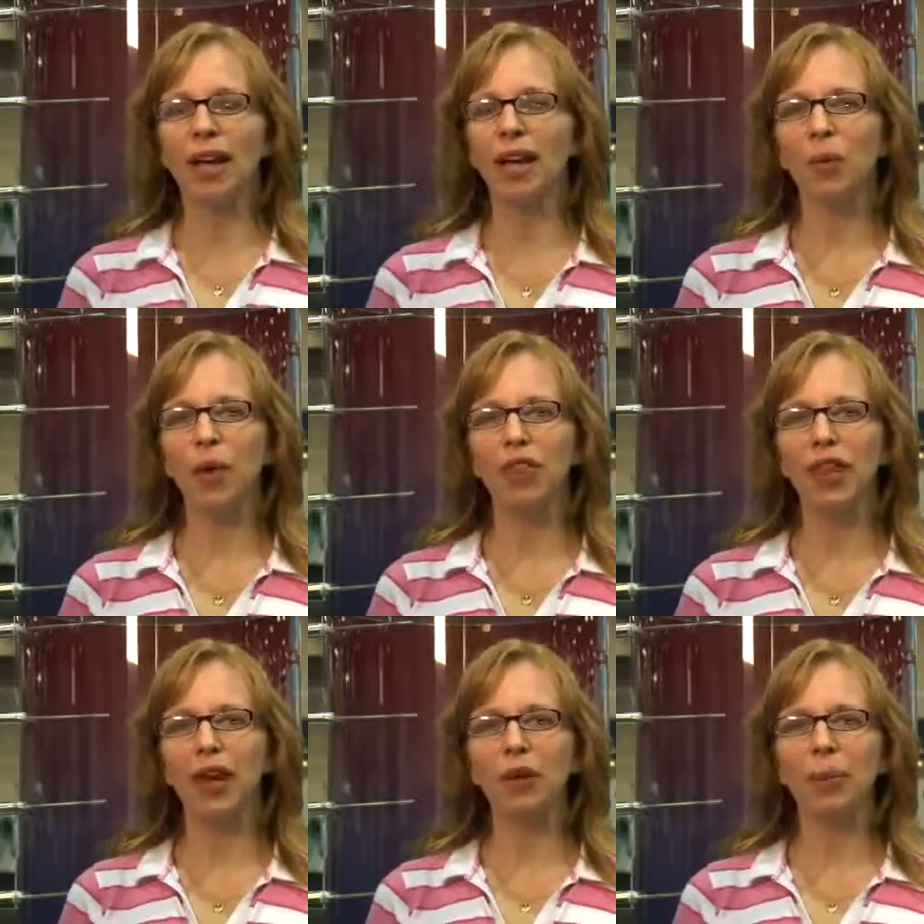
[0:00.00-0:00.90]
where the
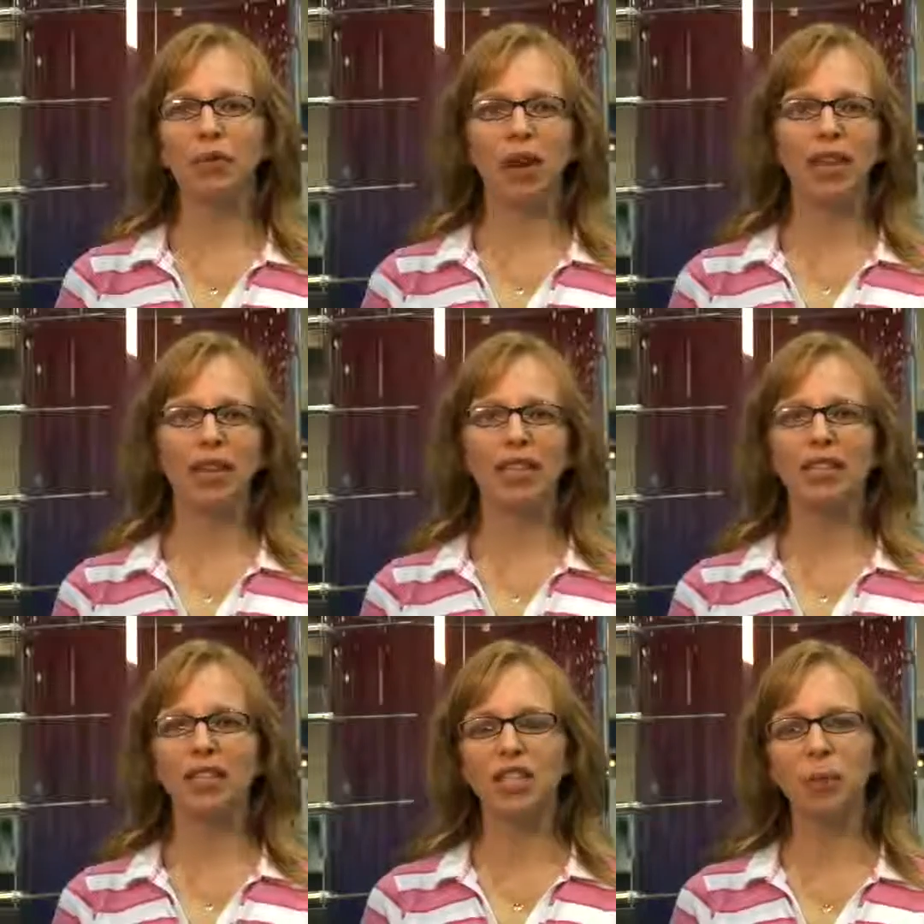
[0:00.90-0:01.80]
government regulates
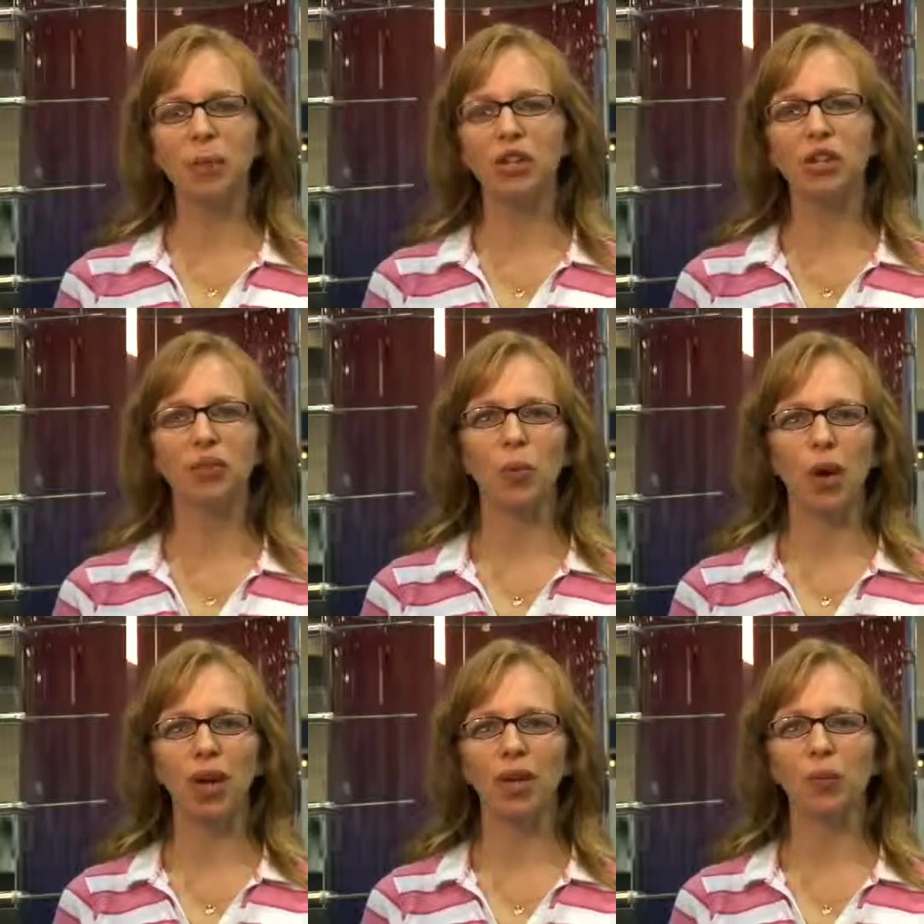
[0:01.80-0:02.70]
the temperature of the
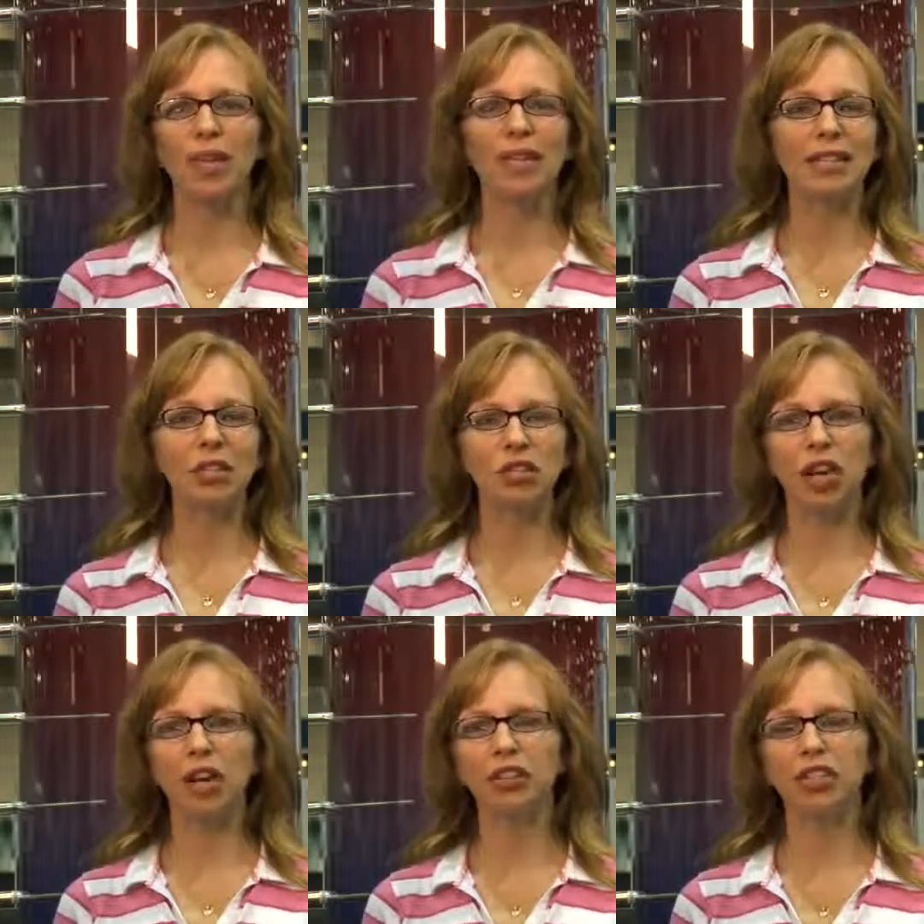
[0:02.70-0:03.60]
water being
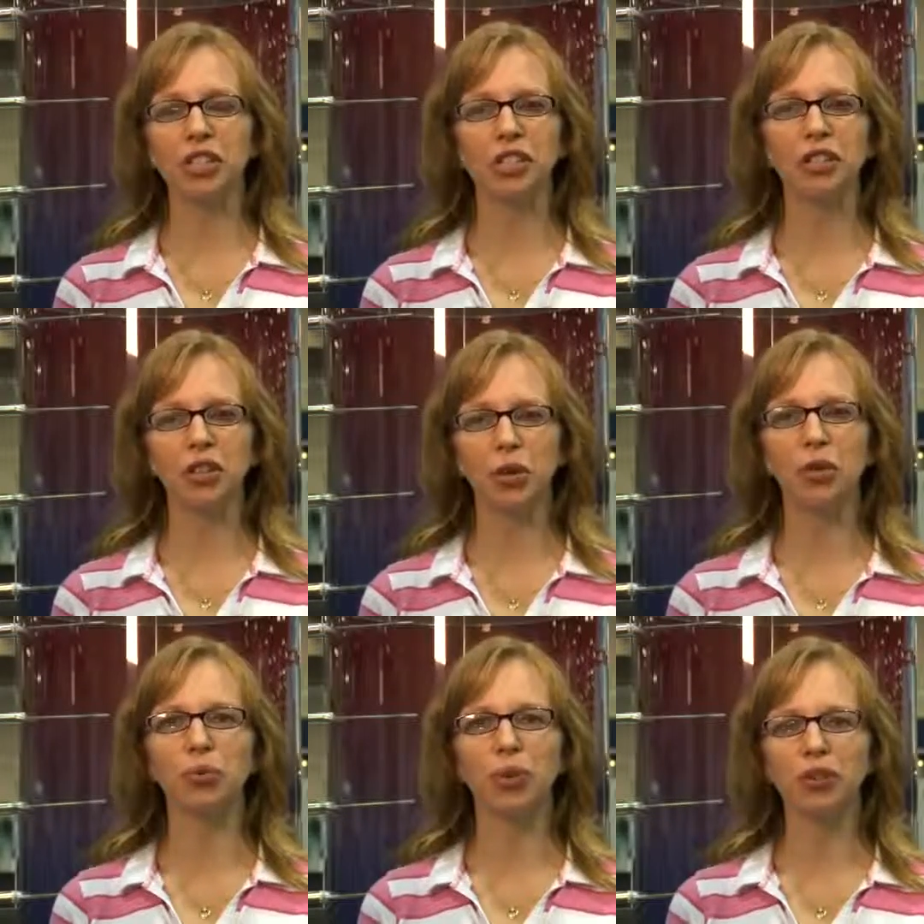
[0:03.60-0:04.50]
discharged into the
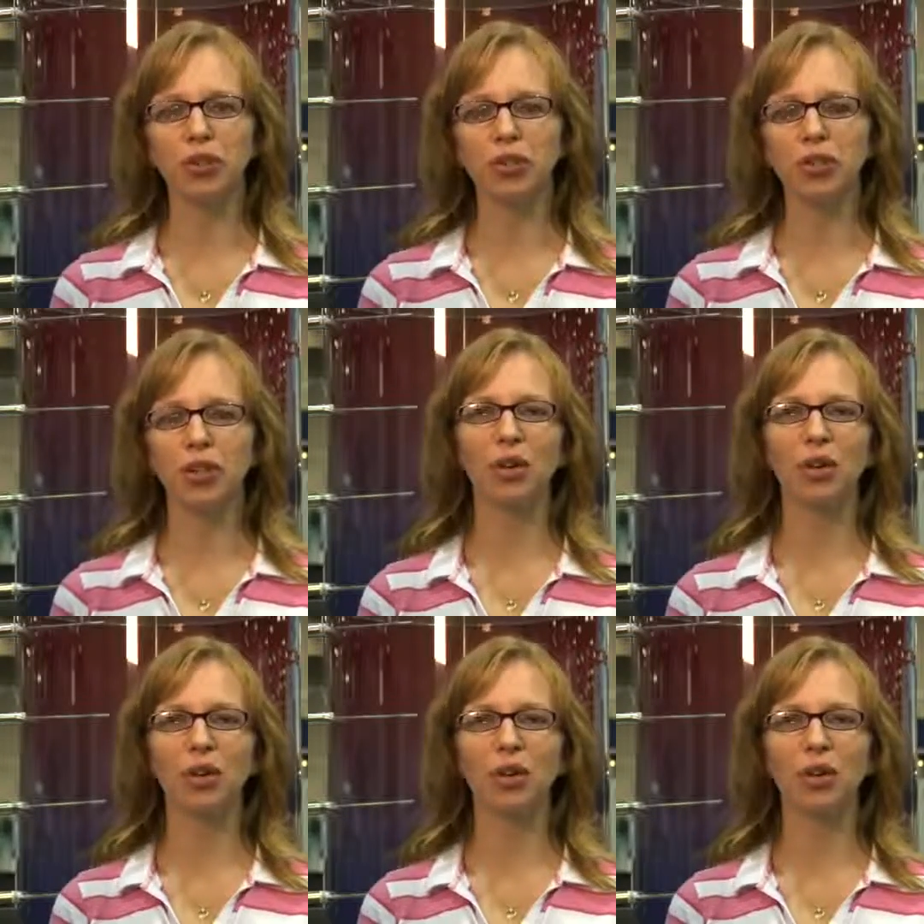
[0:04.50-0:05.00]
local rivers.